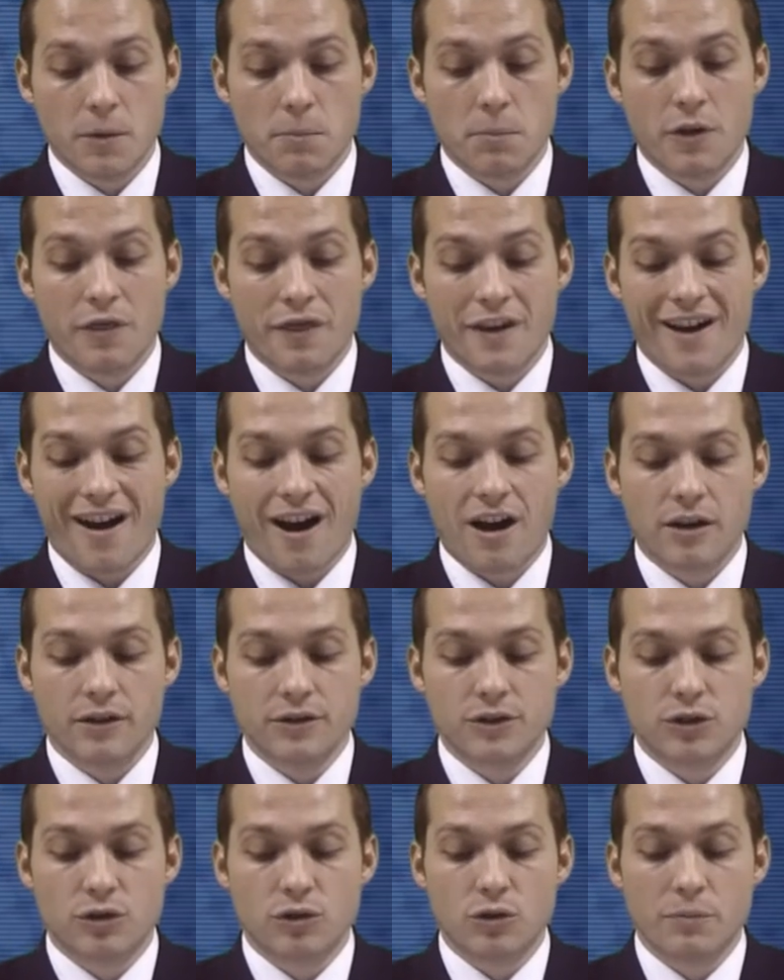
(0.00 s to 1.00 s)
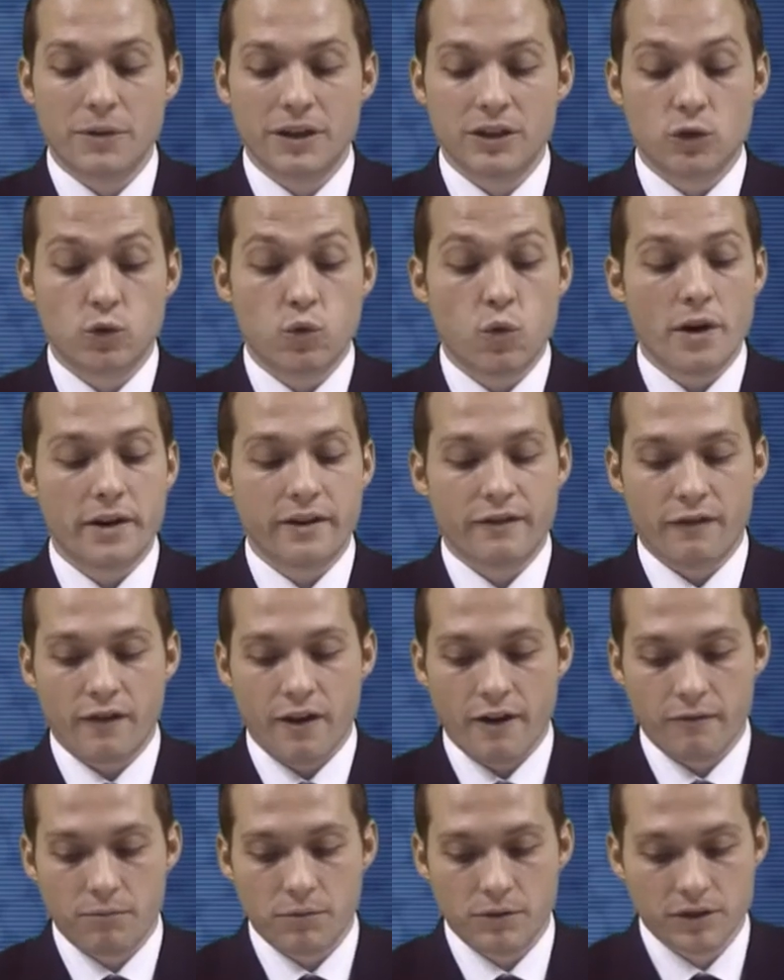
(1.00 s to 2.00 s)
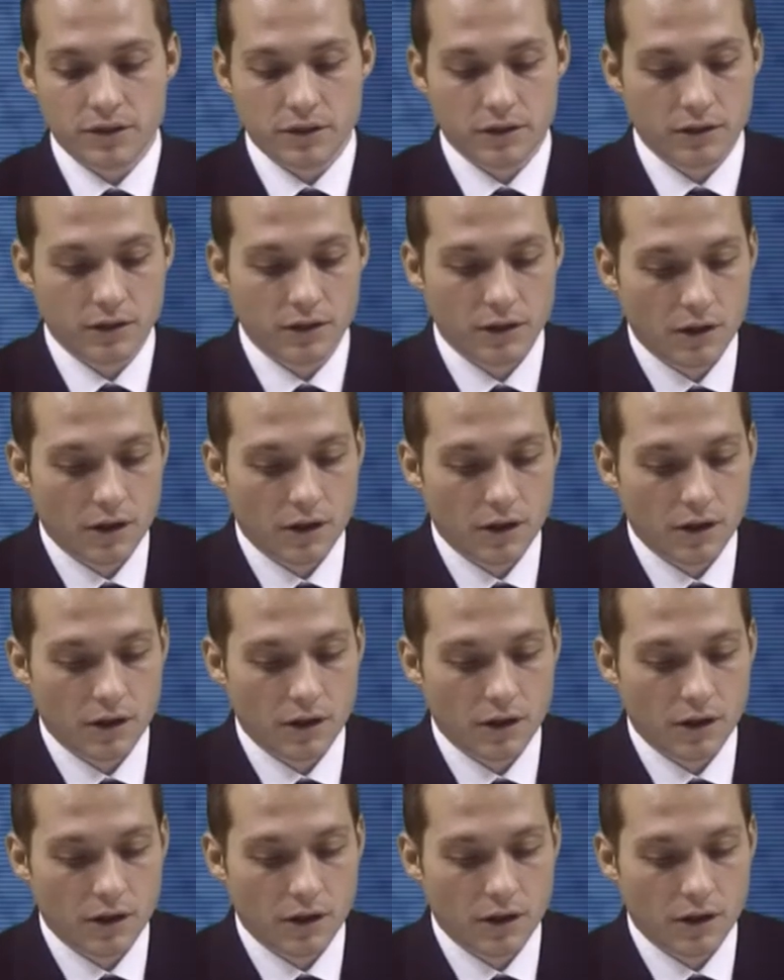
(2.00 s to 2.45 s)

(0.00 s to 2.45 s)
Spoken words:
but they are consuming 25%